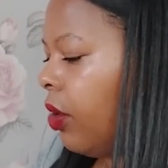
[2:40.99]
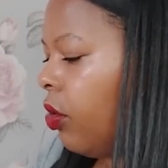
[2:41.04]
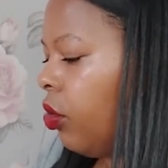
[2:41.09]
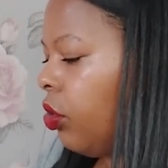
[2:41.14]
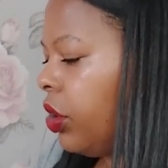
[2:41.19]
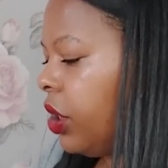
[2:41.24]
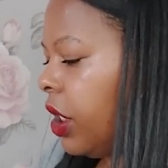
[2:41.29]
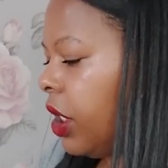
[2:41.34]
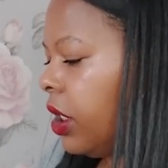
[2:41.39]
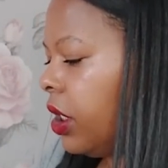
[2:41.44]
Or
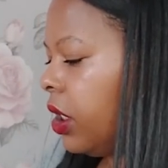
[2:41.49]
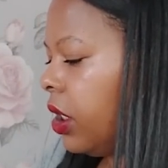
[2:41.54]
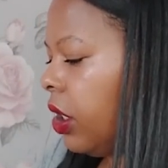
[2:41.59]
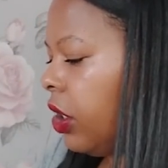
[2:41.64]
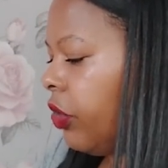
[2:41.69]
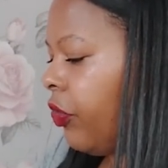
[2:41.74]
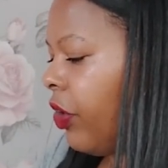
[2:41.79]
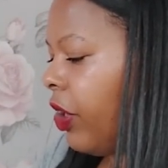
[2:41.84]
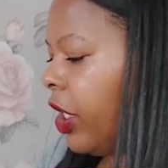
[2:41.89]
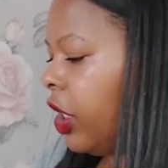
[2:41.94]
just
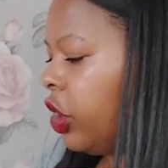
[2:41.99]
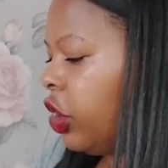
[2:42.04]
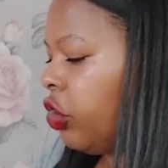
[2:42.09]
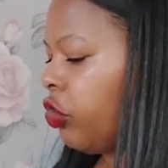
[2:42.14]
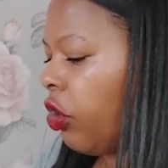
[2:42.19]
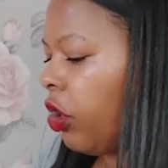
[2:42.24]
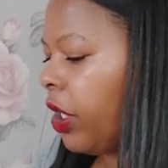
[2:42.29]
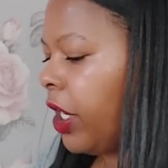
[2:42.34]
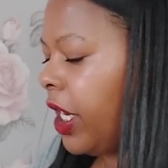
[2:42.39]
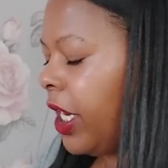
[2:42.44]
a very
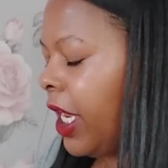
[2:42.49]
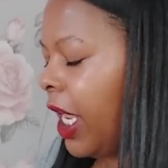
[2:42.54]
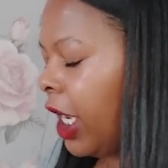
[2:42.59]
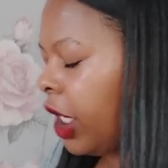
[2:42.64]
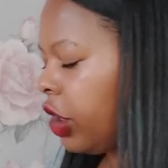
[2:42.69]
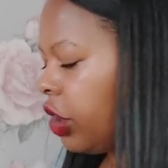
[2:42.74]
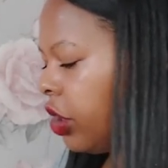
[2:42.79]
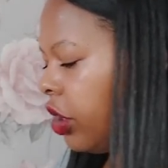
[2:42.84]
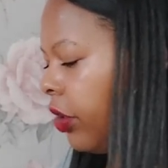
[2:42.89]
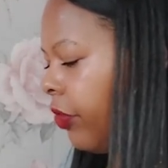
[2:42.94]
strong
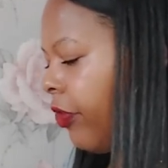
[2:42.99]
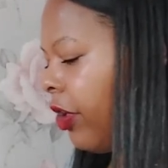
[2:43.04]
connection,